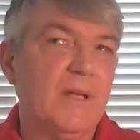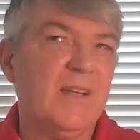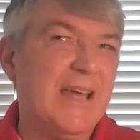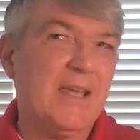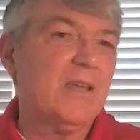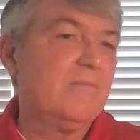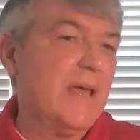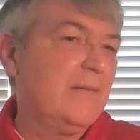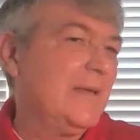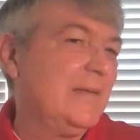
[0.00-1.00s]
And that could
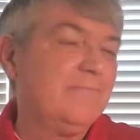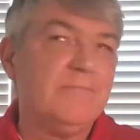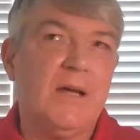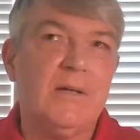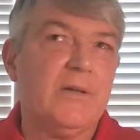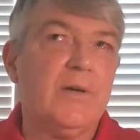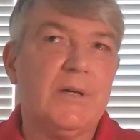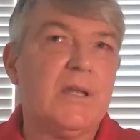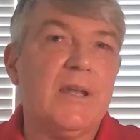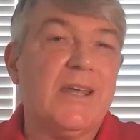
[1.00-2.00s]
maybe,
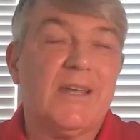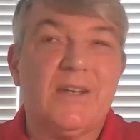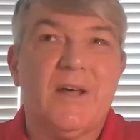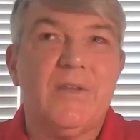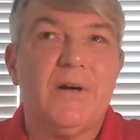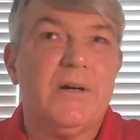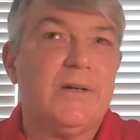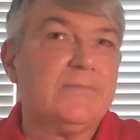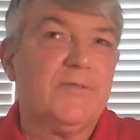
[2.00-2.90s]
it could take another